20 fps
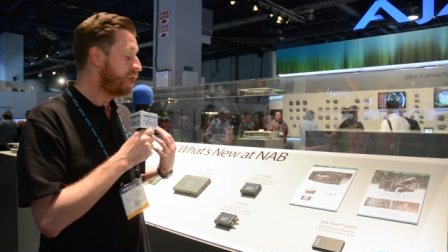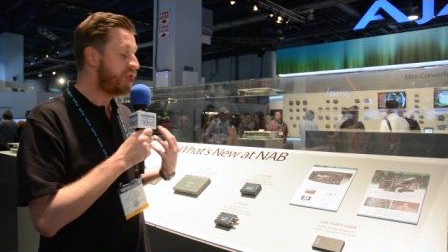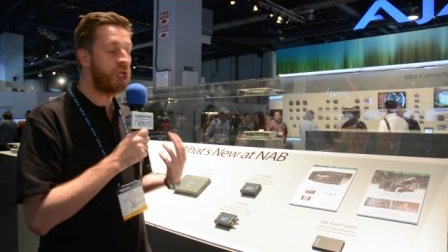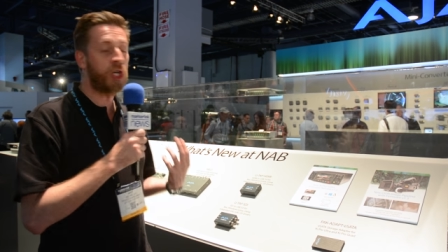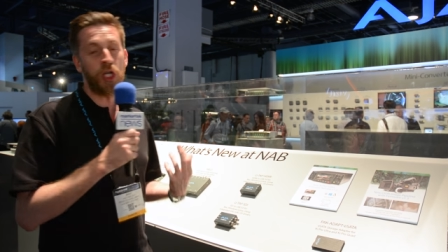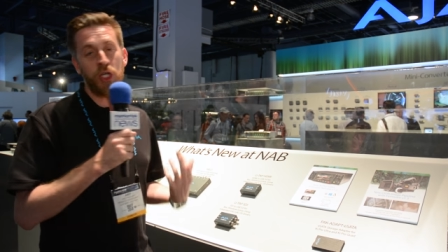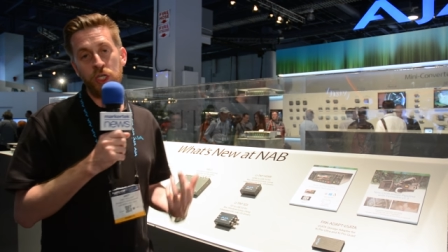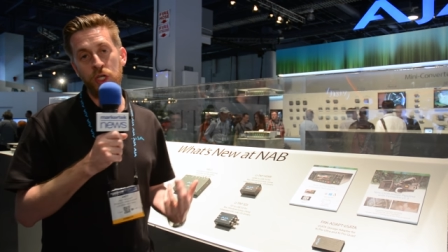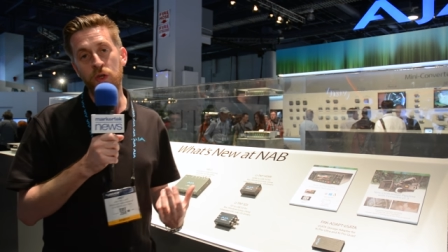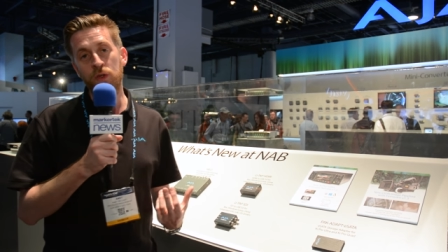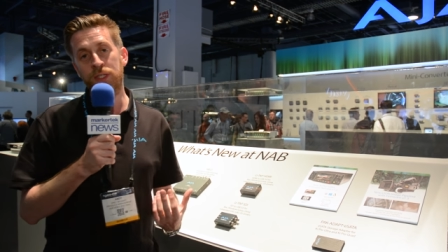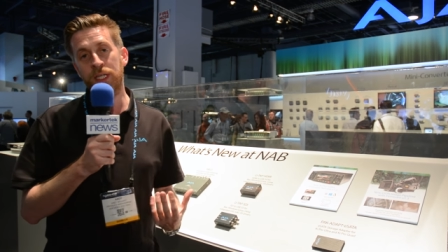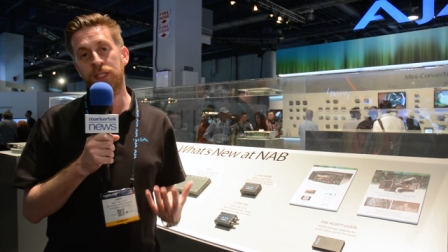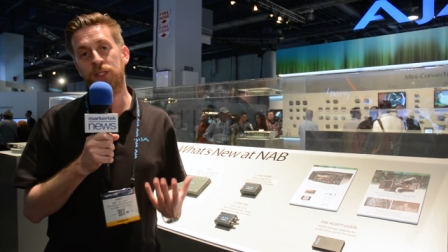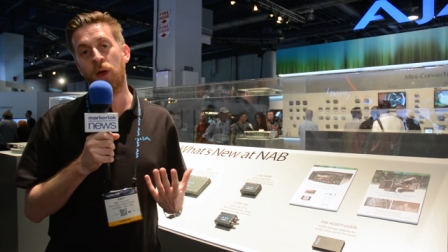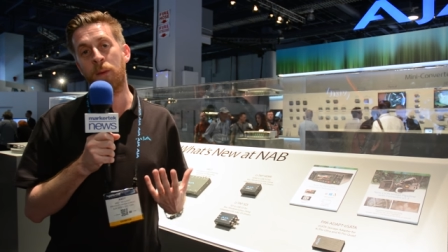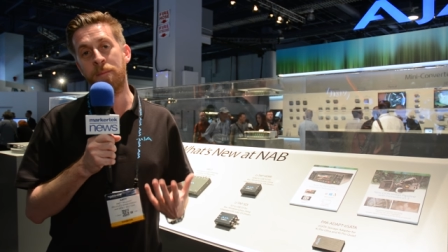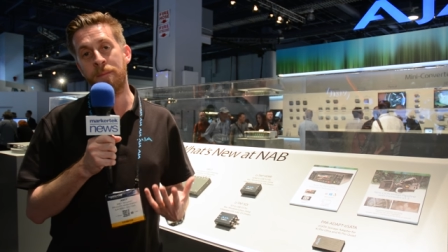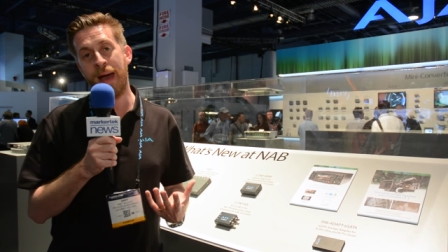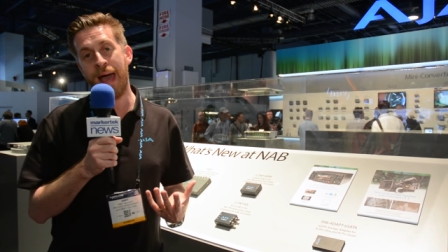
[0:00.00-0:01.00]
you can use
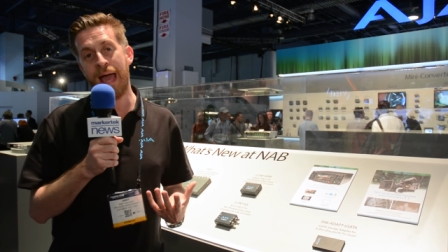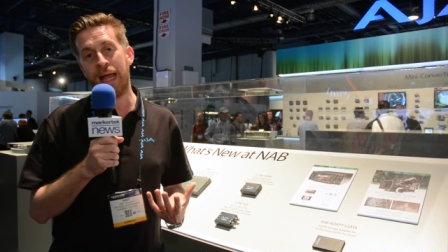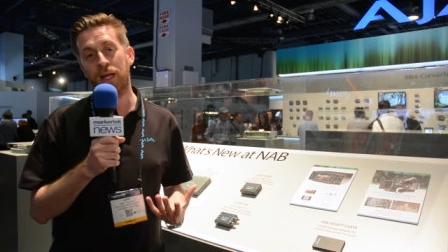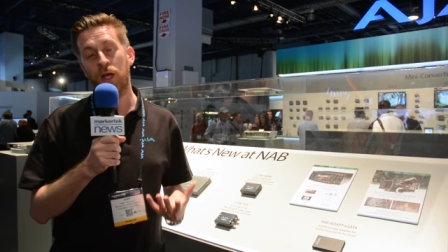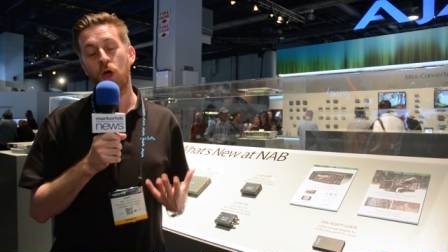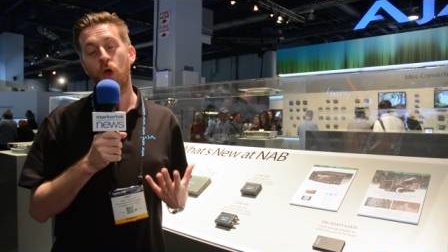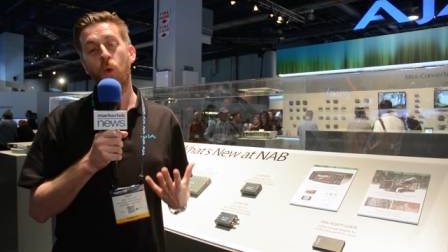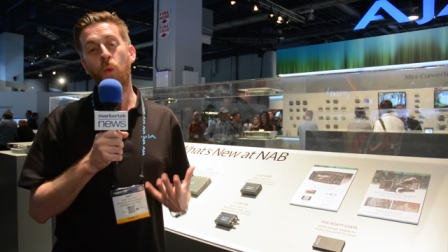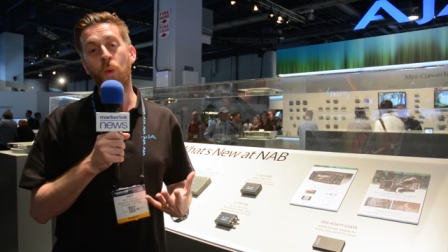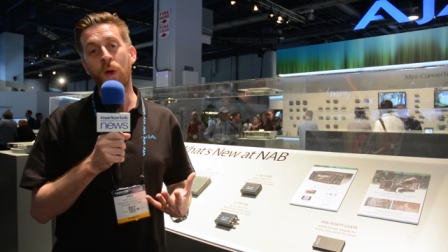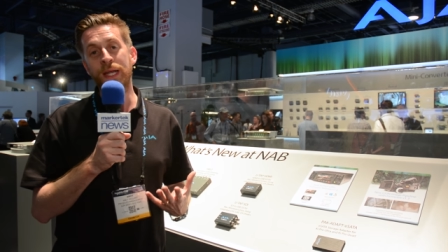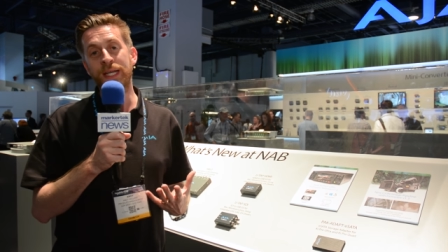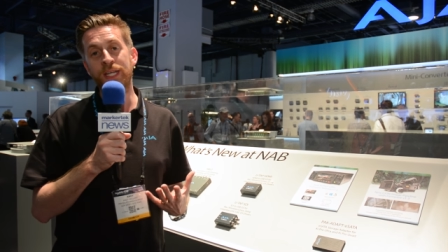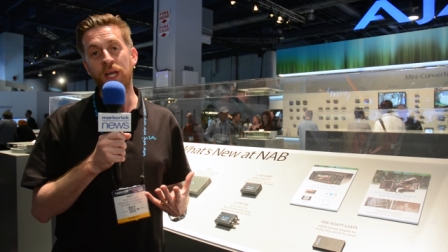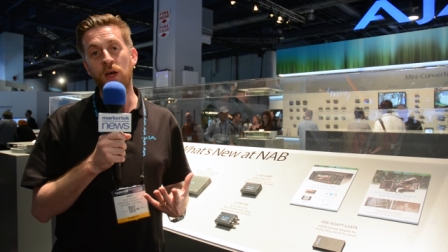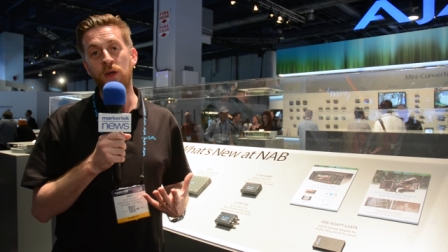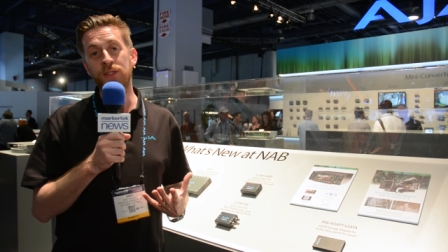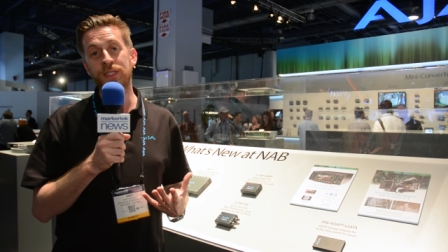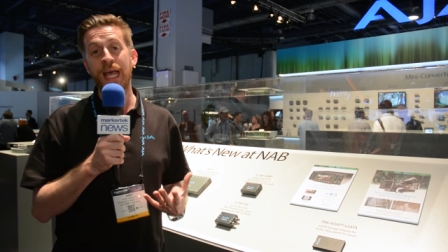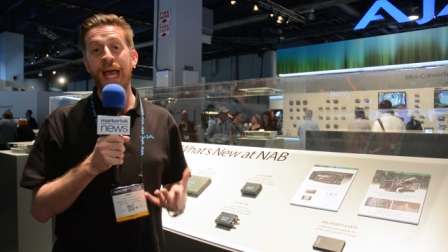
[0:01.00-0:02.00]
these on Mac,
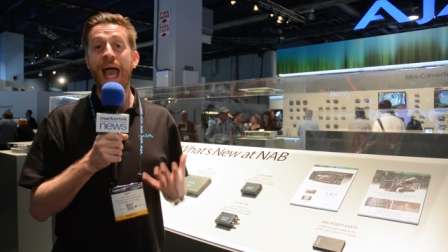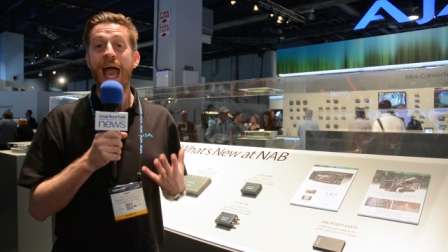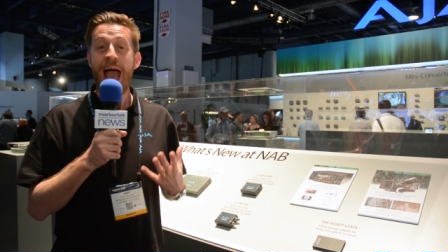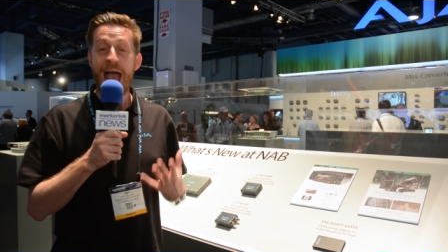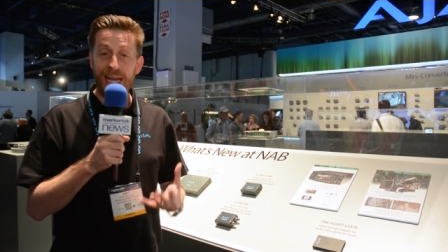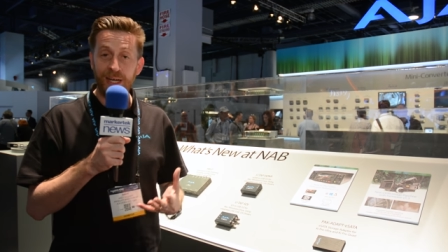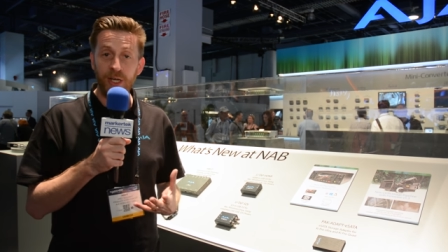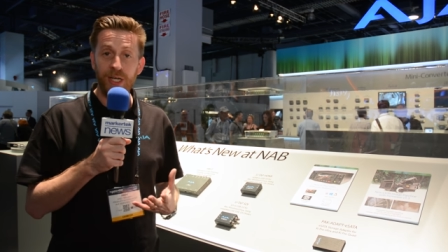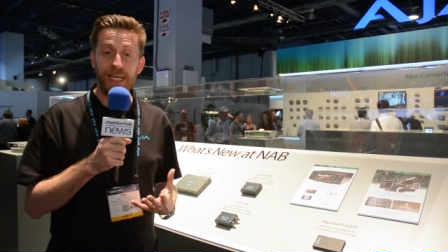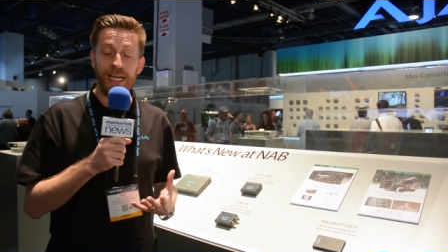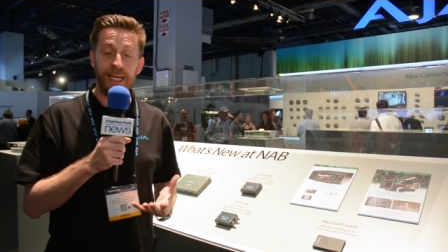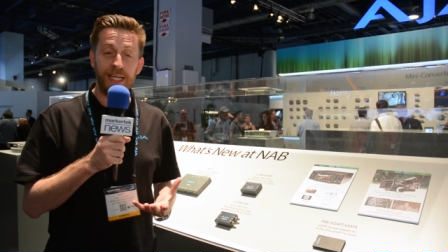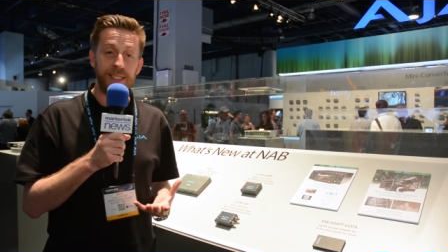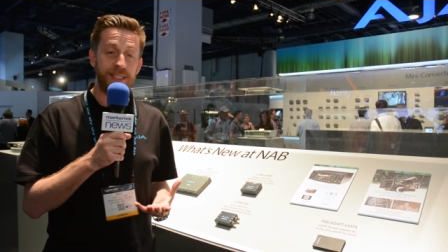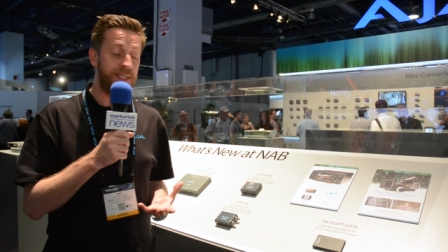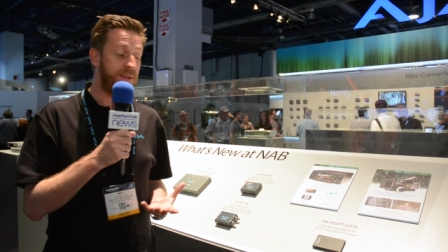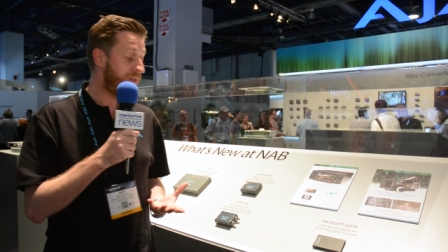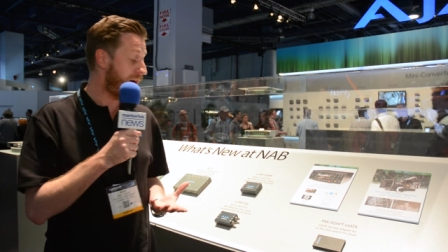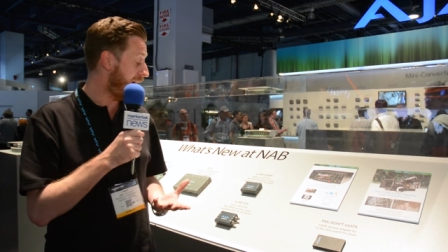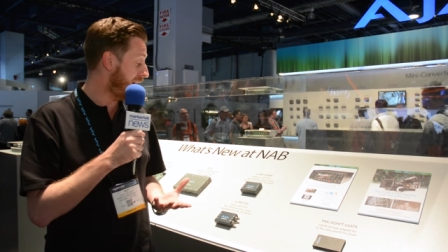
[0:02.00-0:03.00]
Windows and on
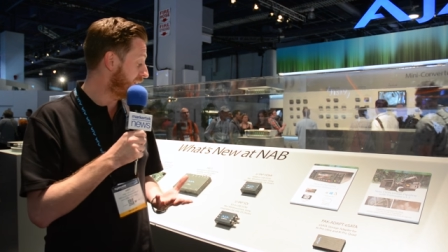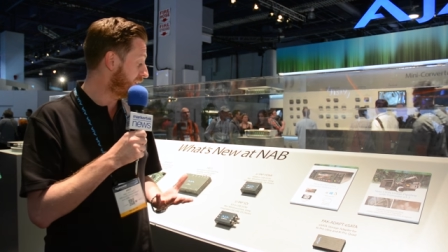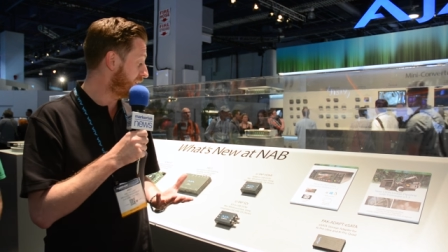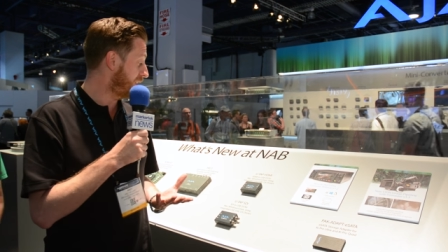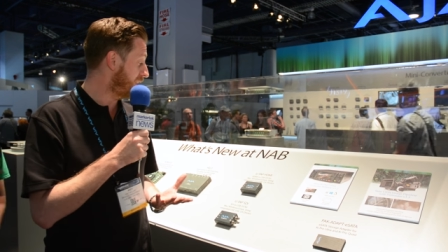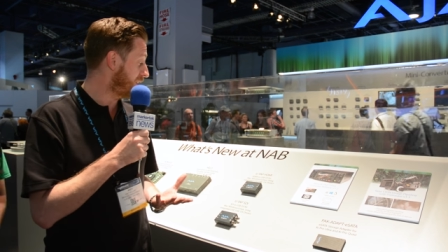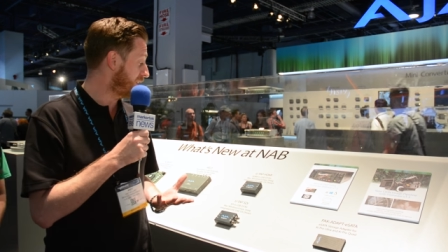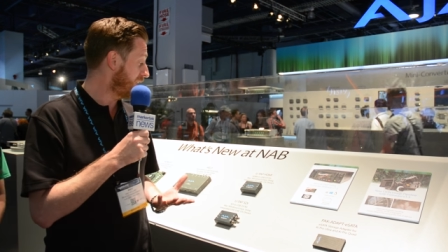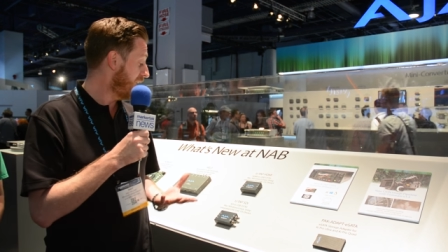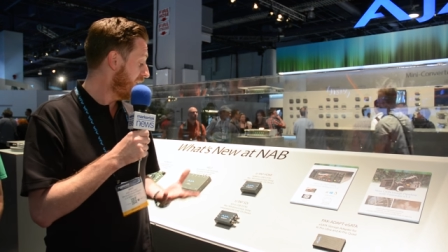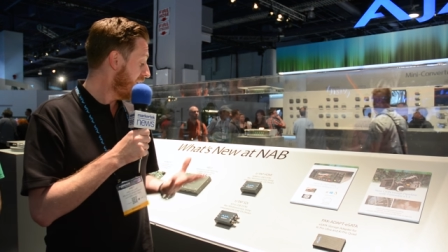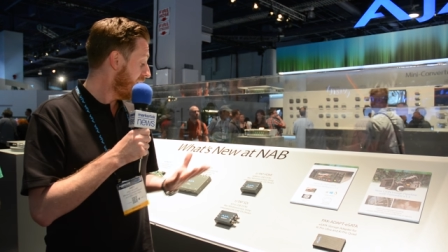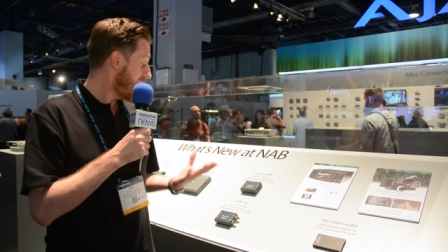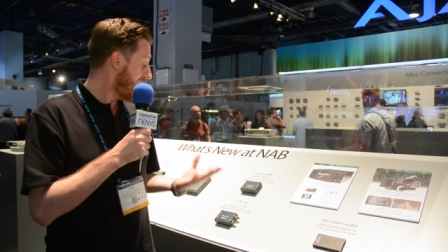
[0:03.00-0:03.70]
Linux devices.